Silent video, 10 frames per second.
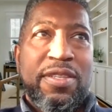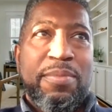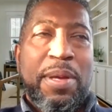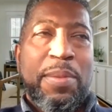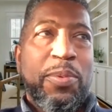
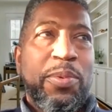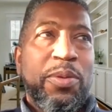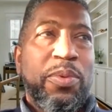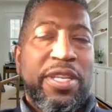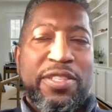maybe where
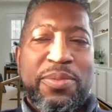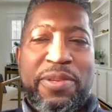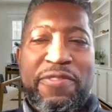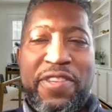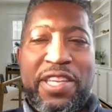once we
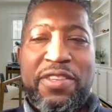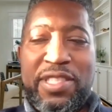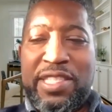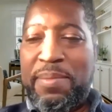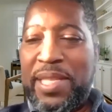figured
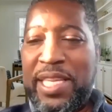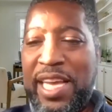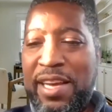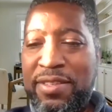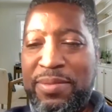something
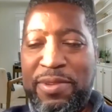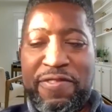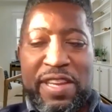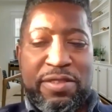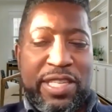out, we
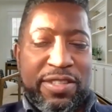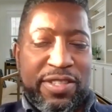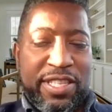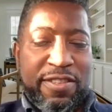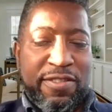found
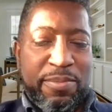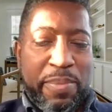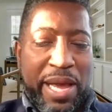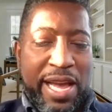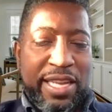ourselves
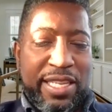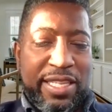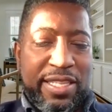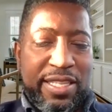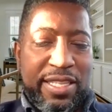back
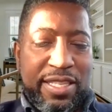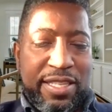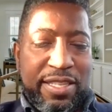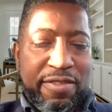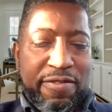
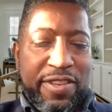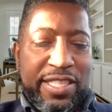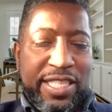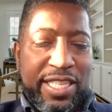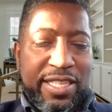
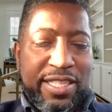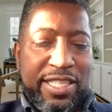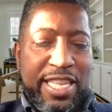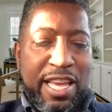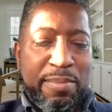facing the
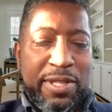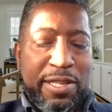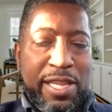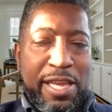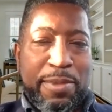same
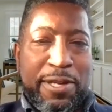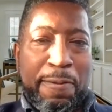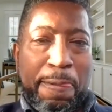dilemma.